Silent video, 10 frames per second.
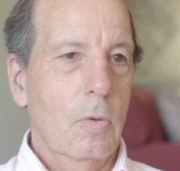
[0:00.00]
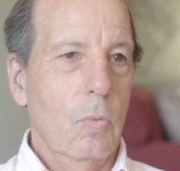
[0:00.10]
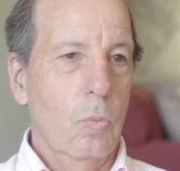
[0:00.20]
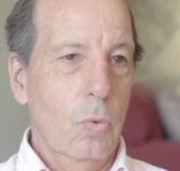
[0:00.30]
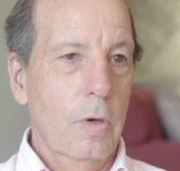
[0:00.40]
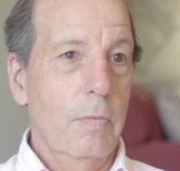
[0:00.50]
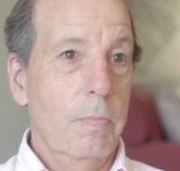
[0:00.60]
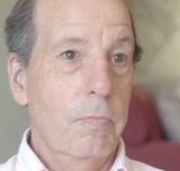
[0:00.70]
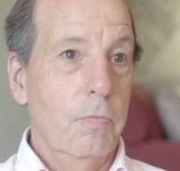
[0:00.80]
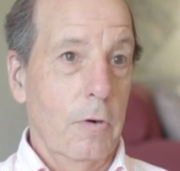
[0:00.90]
wood
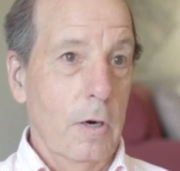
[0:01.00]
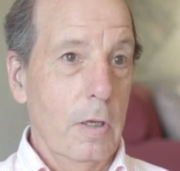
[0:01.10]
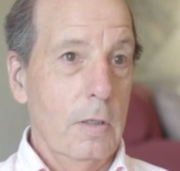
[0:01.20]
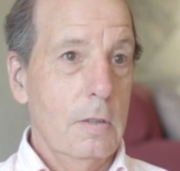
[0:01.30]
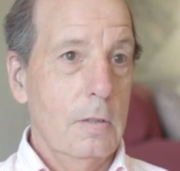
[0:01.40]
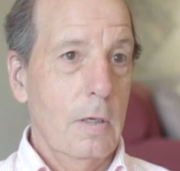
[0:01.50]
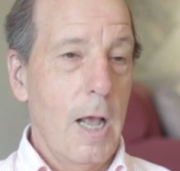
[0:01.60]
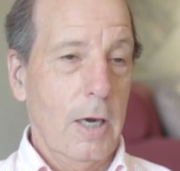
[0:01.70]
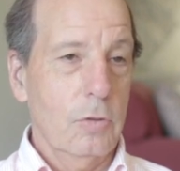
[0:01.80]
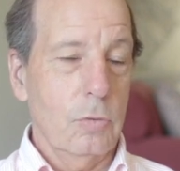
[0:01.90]
furnace,
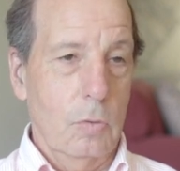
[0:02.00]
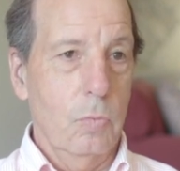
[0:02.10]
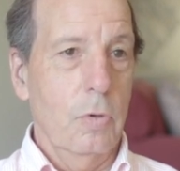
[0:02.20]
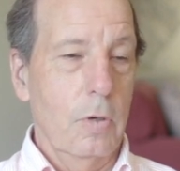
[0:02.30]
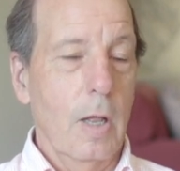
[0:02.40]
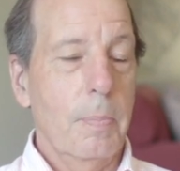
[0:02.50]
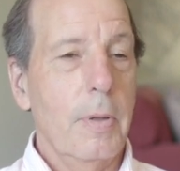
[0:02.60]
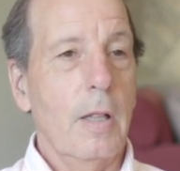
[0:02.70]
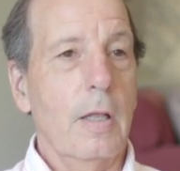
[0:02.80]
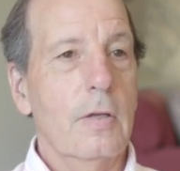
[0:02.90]
actual wood, not
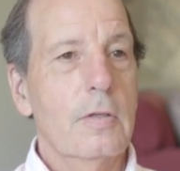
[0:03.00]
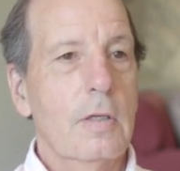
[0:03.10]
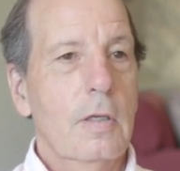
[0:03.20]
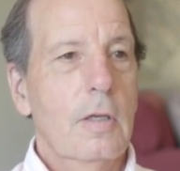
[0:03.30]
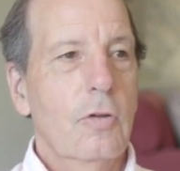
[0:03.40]
pellets. Mm-hmm.